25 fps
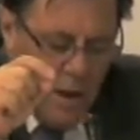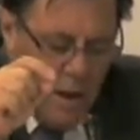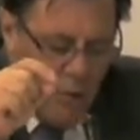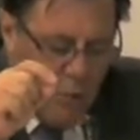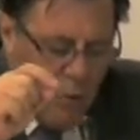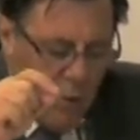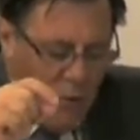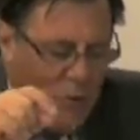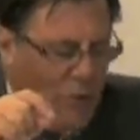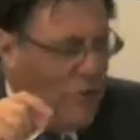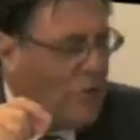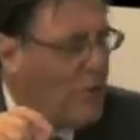He
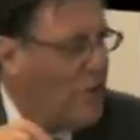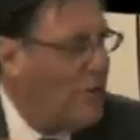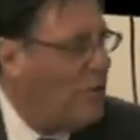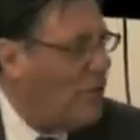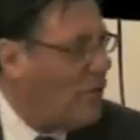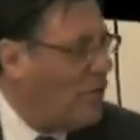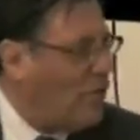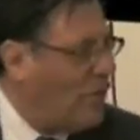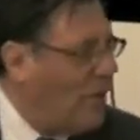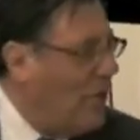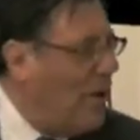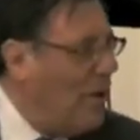wasn't
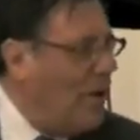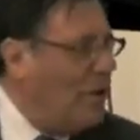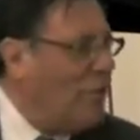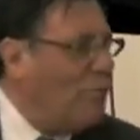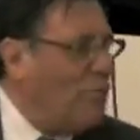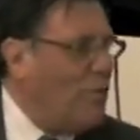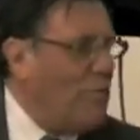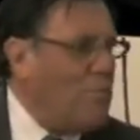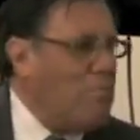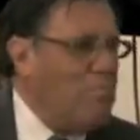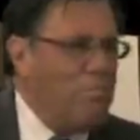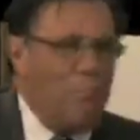
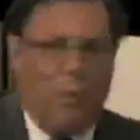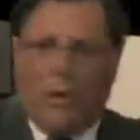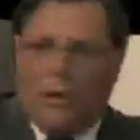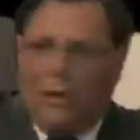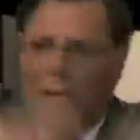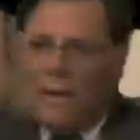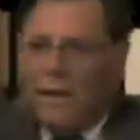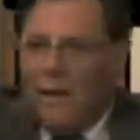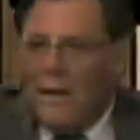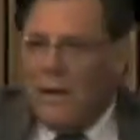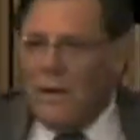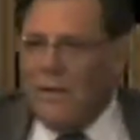concerned with
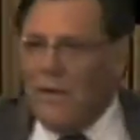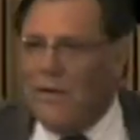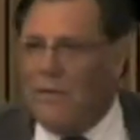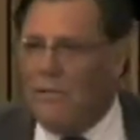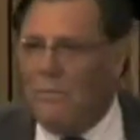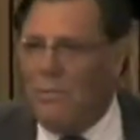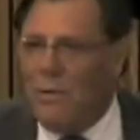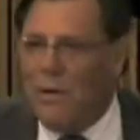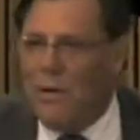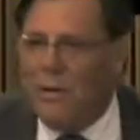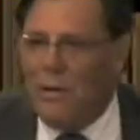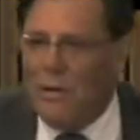building a
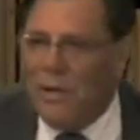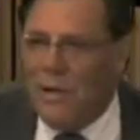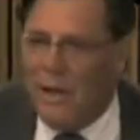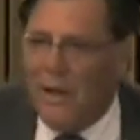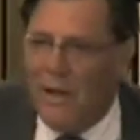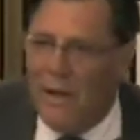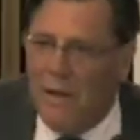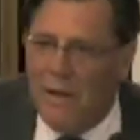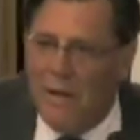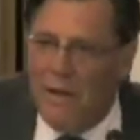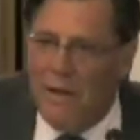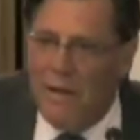new
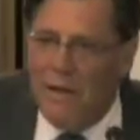building.